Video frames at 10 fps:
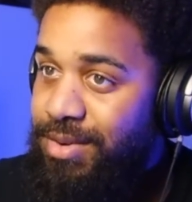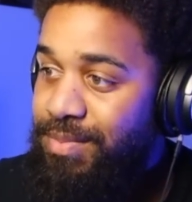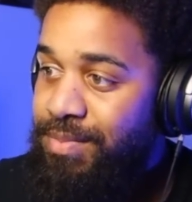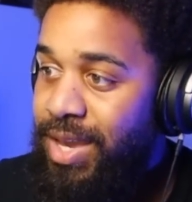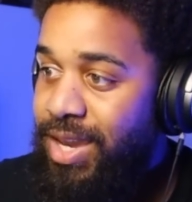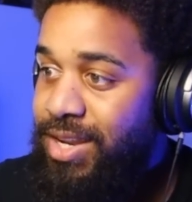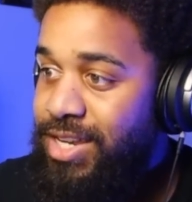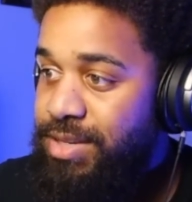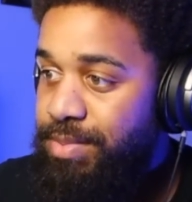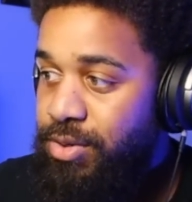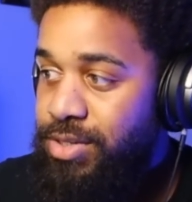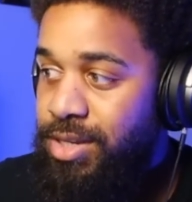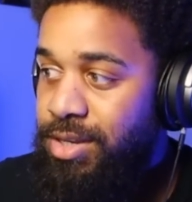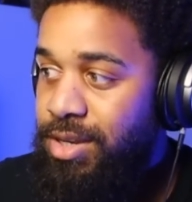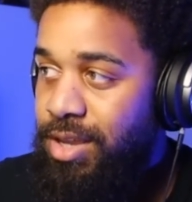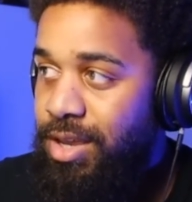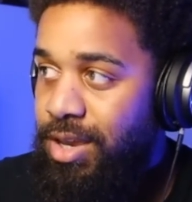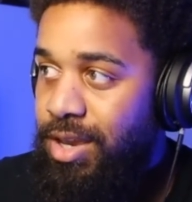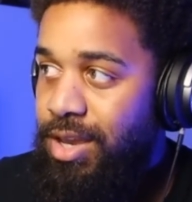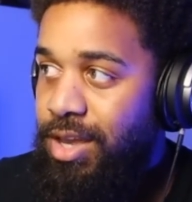make an explosion,
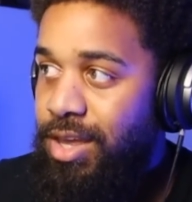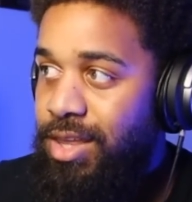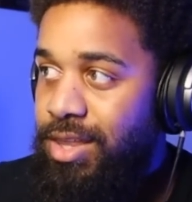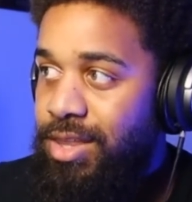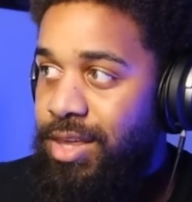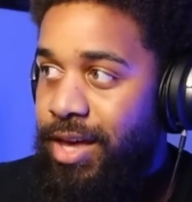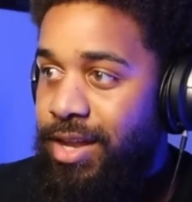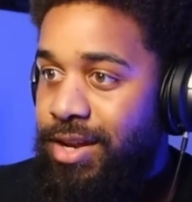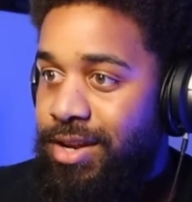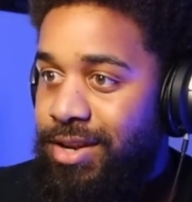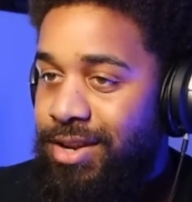then